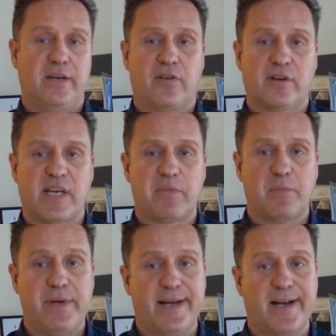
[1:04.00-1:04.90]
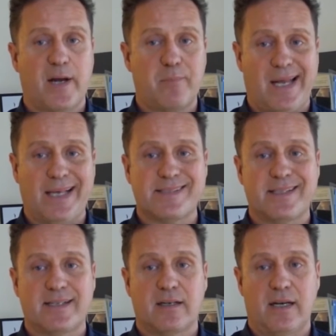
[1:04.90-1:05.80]
for example, picking up
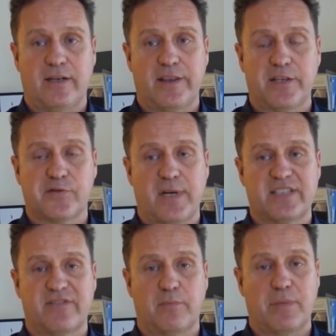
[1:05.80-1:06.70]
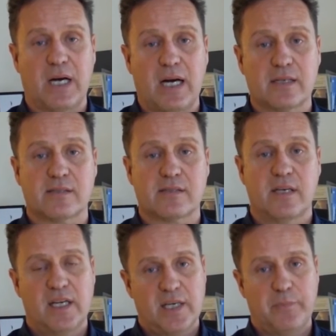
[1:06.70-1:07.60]
plastic and other trash from parks,
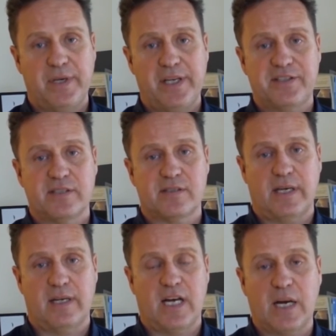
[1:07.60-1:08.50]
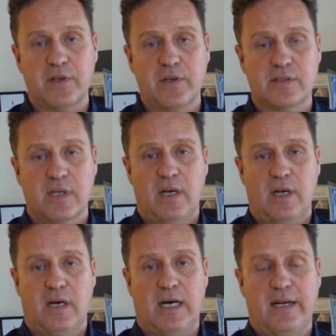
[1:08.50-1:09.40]
beaches, and harbors
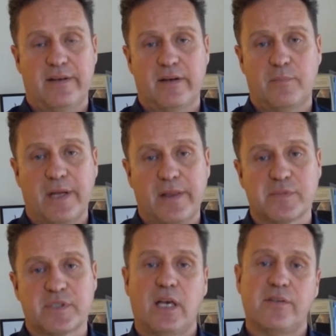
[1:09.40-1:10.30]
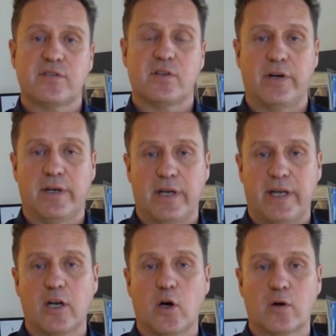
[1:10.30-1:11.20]
either by themselves or in, in
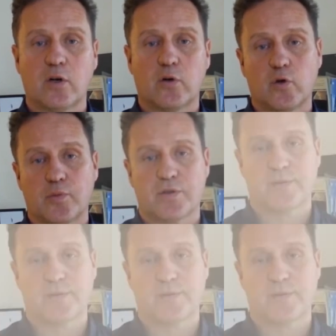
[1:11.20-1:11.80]
local groups.